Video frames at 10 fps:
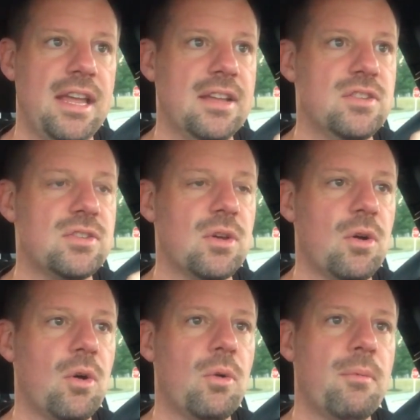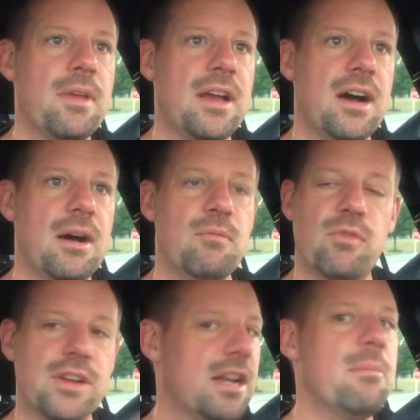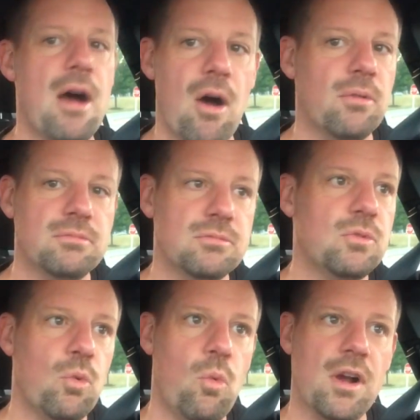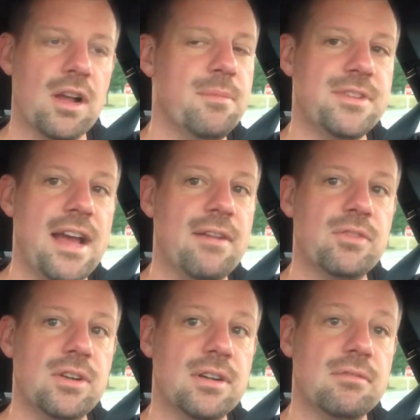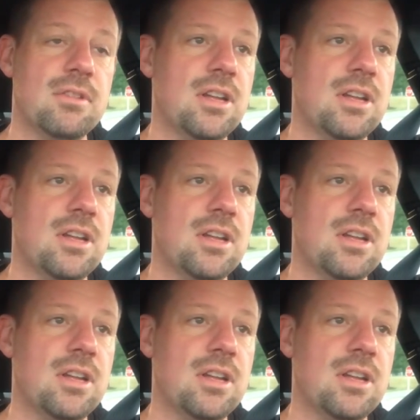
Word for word: And so um, forget about what comes after,